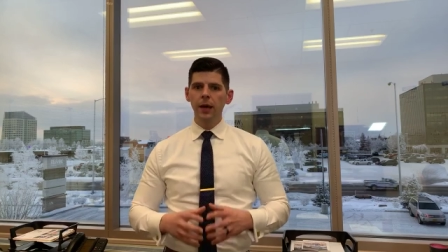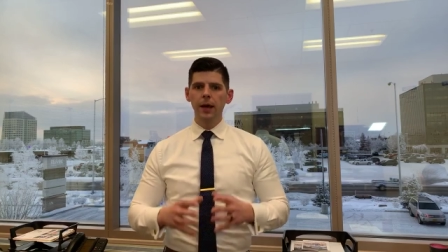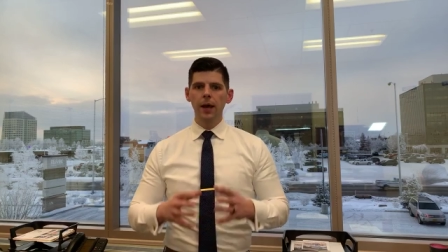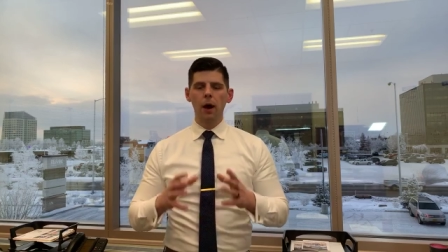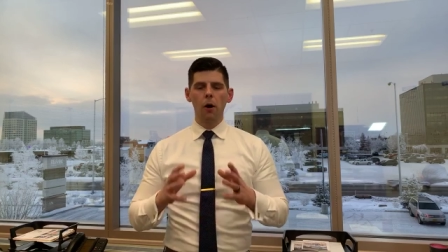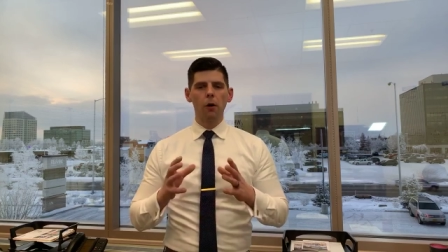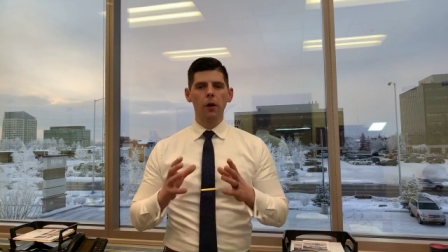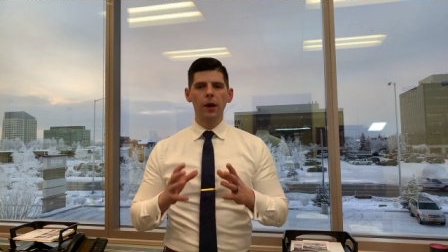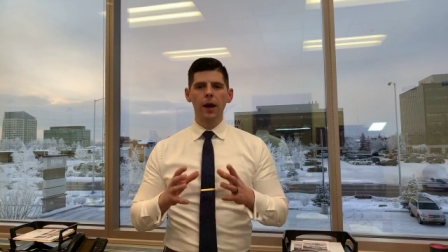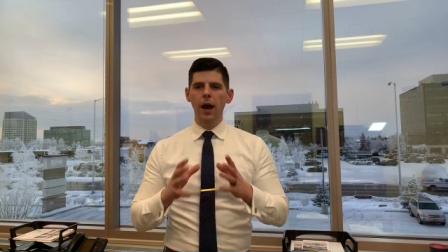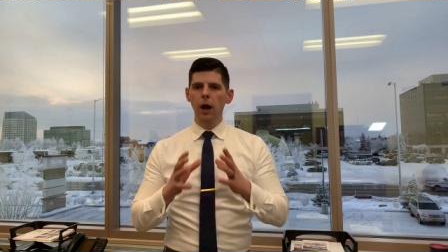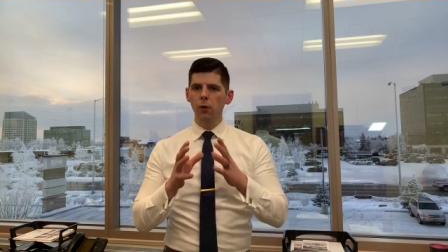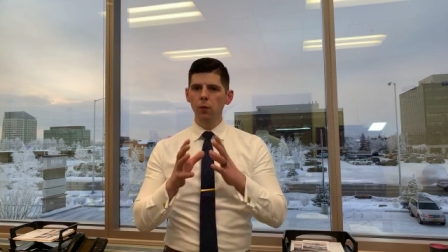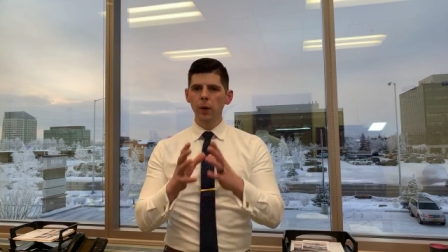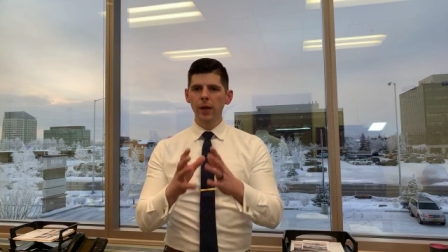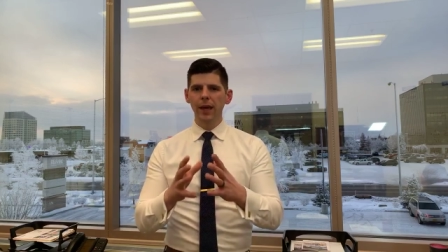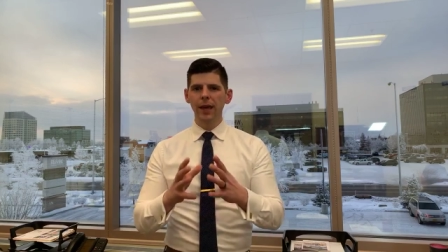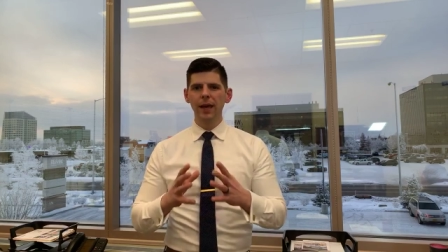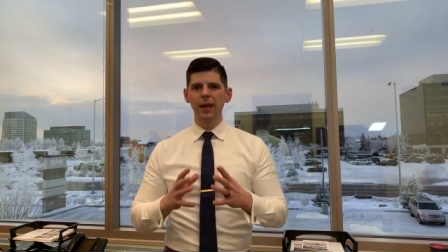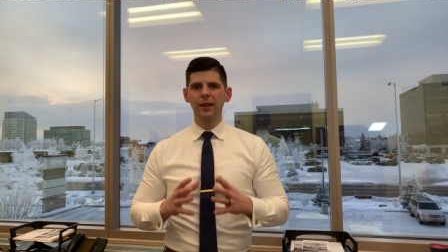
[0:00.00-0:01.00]
Now, how do
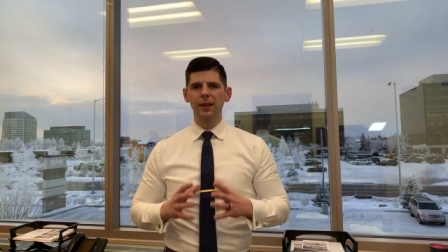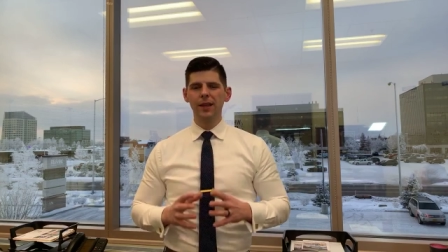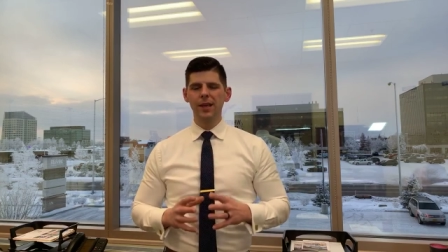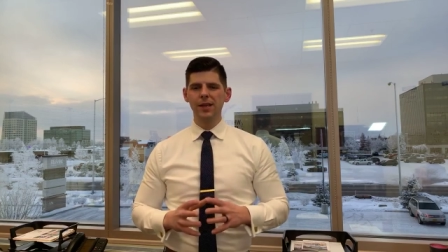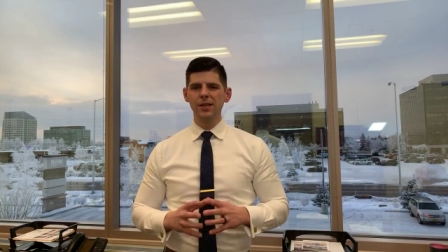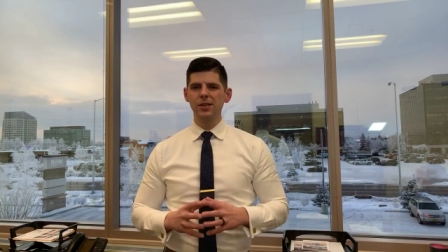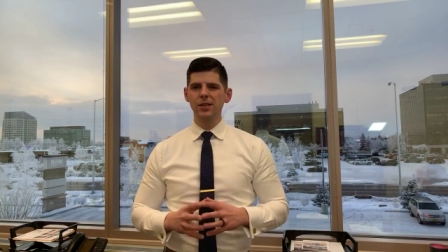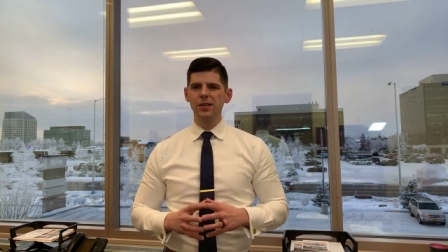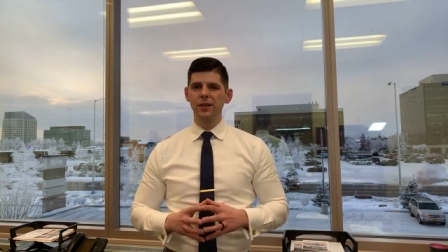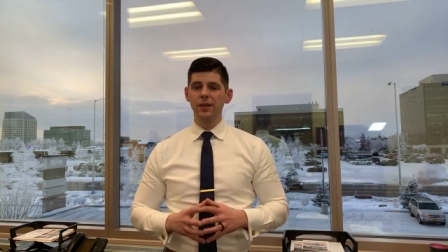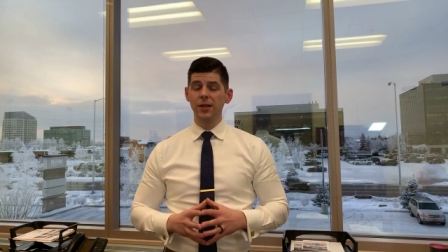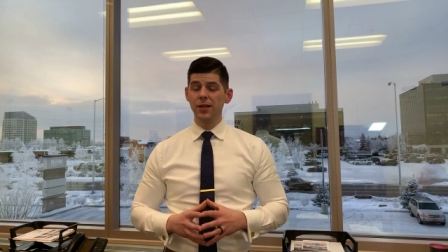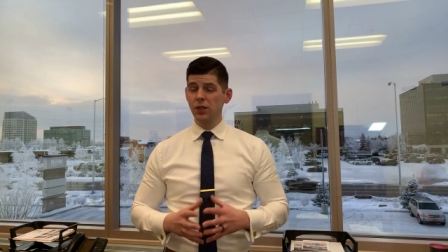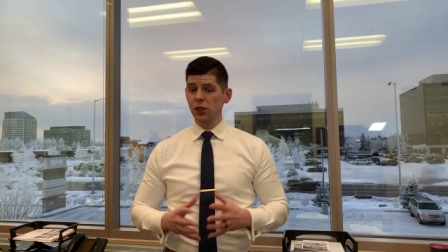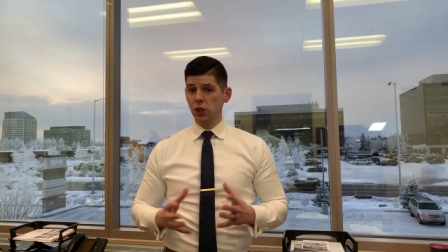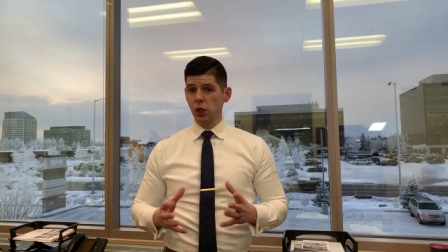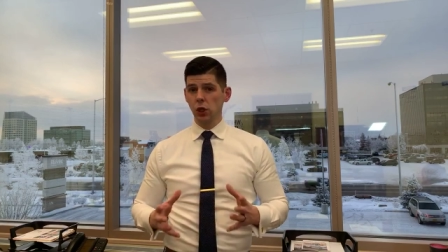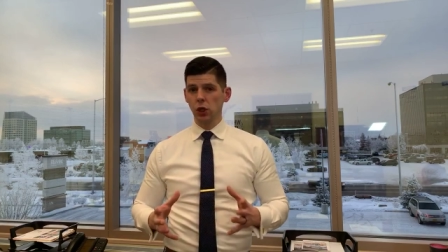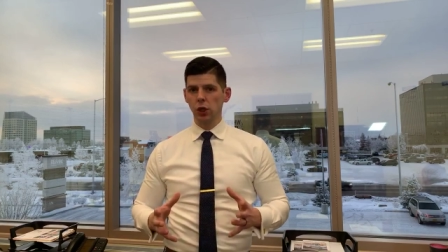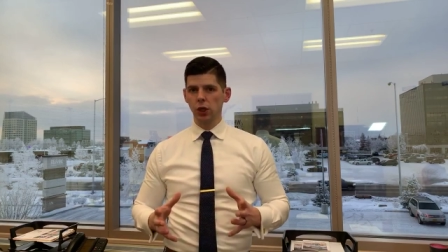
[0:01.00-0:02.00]
we get this,
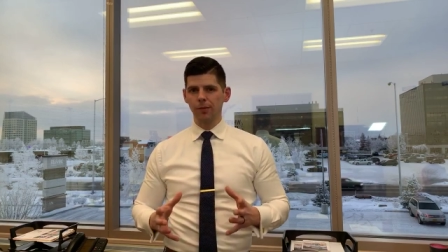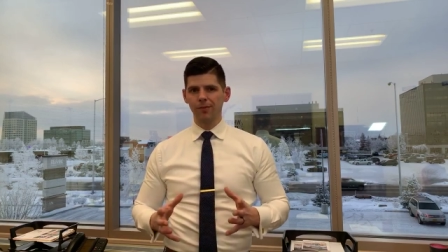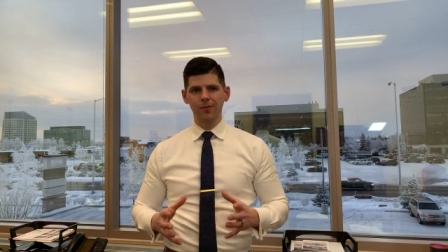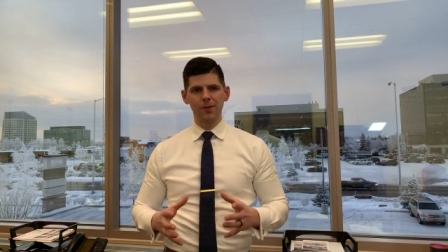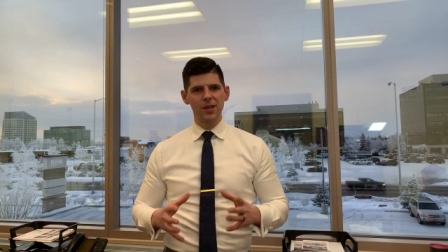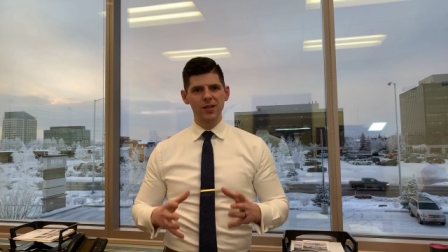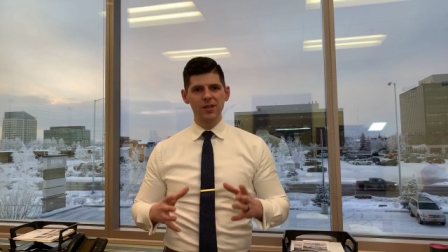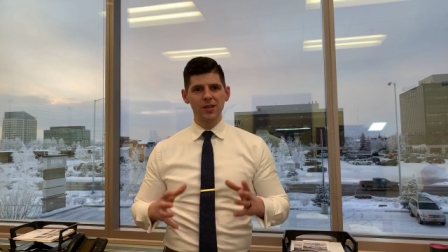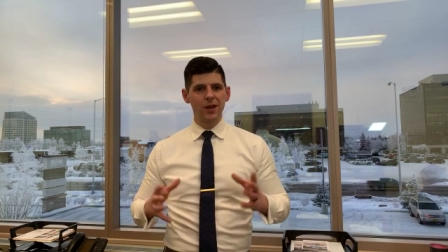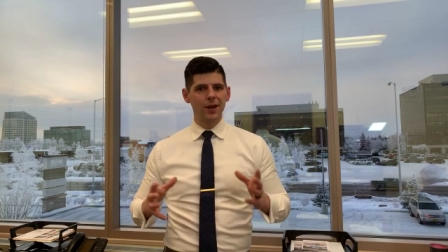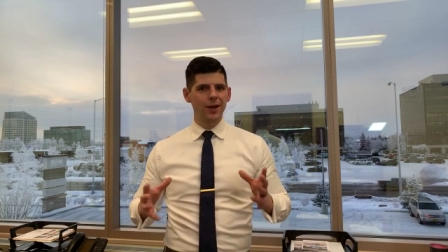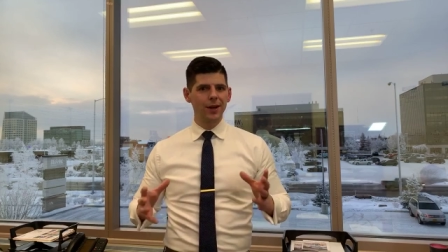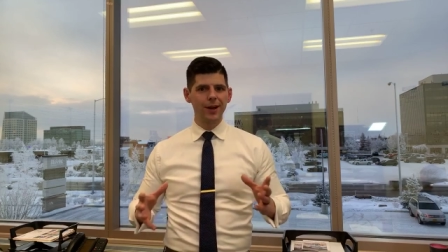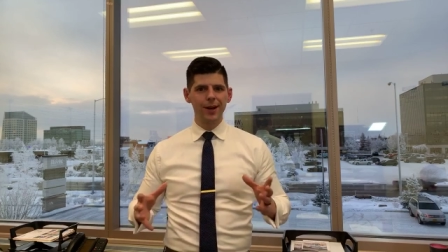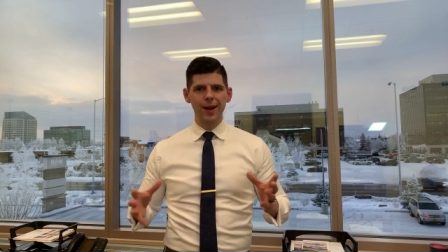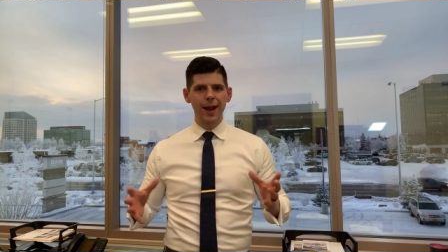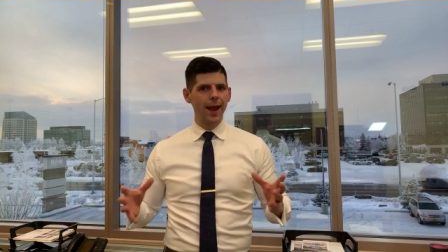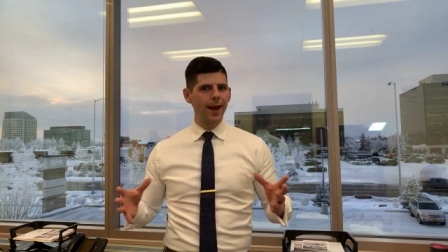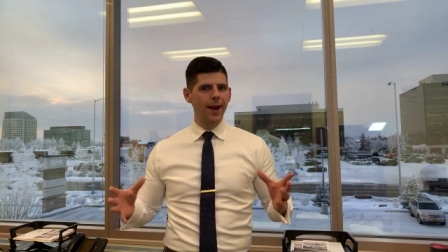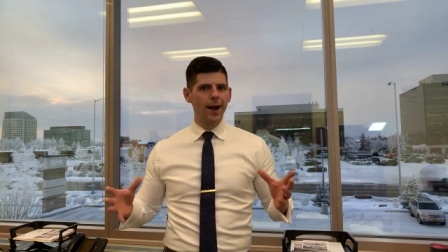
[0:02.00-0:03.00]
this term, this
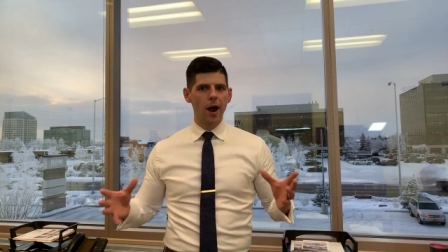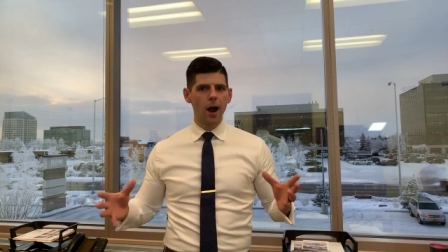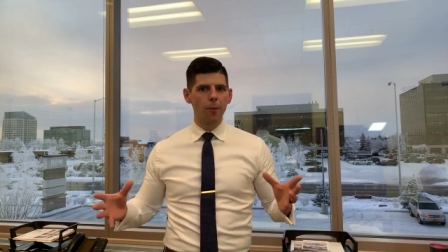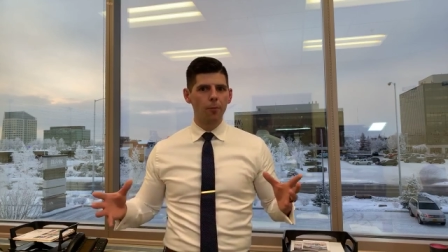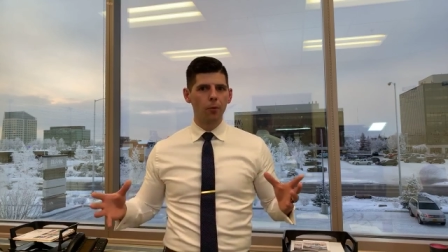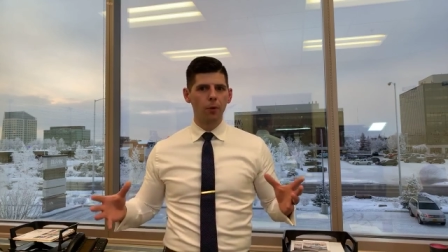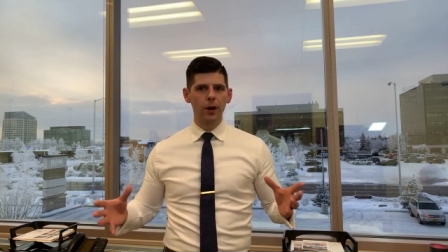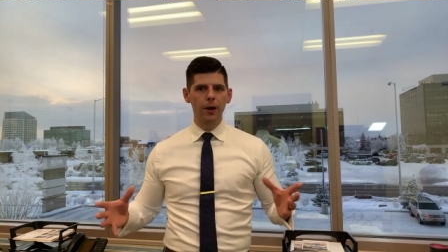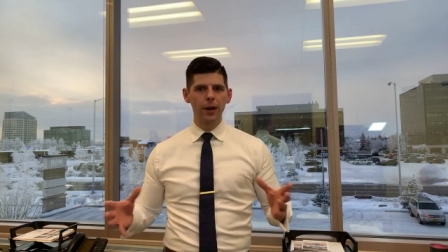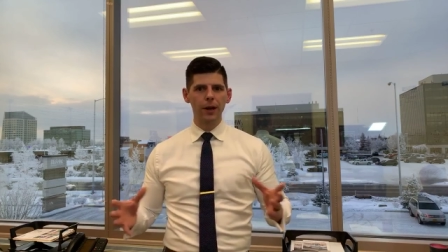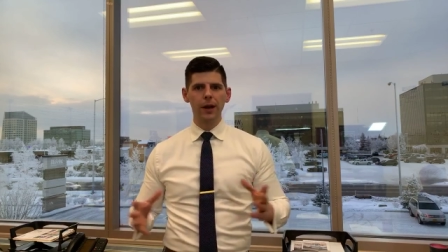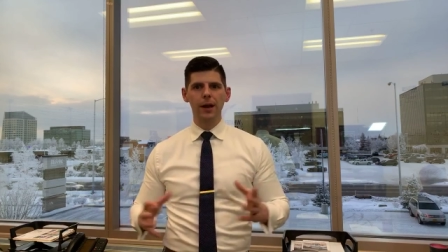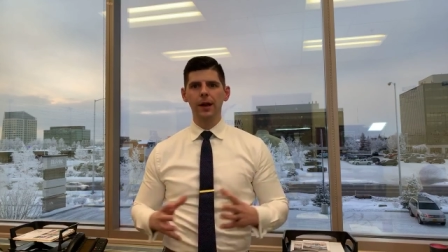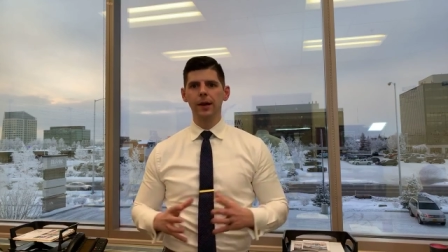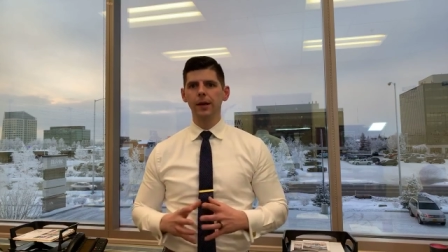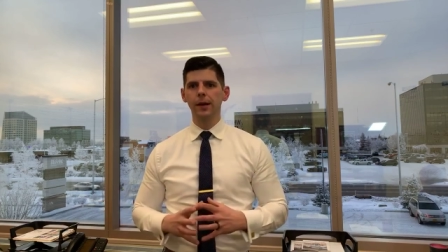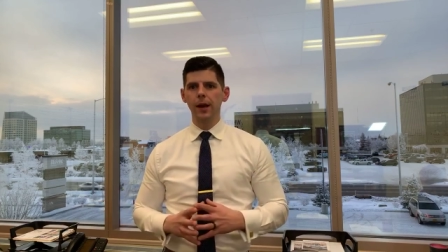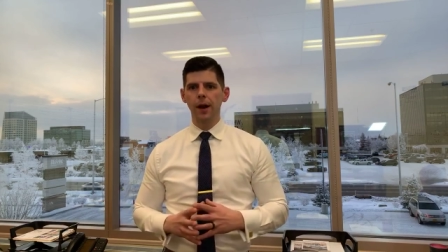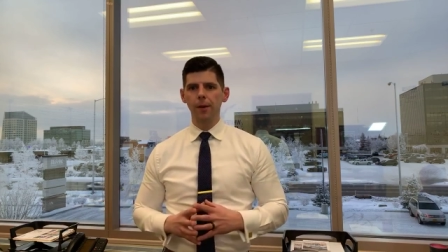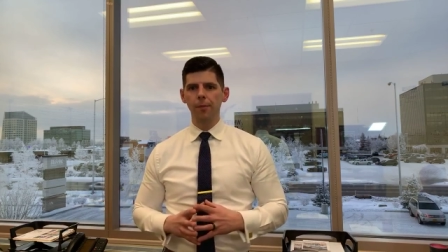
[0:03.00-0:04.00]
net operating
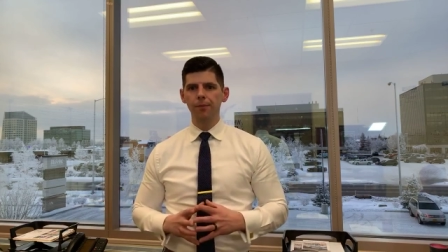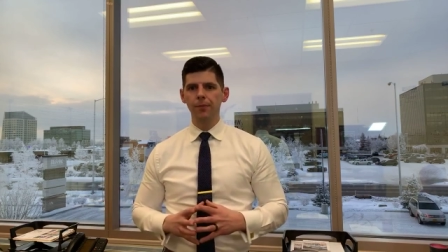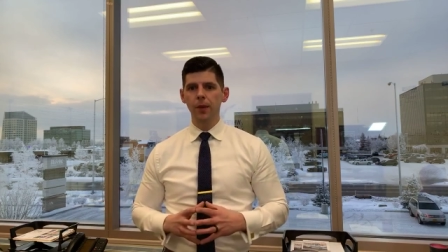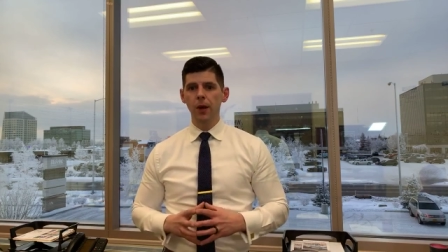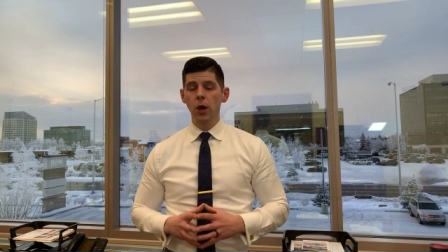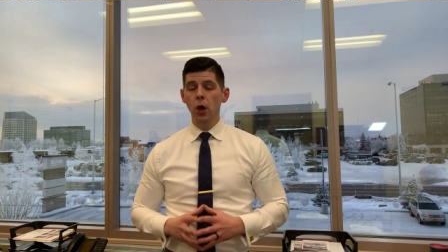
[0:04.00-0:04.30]
income?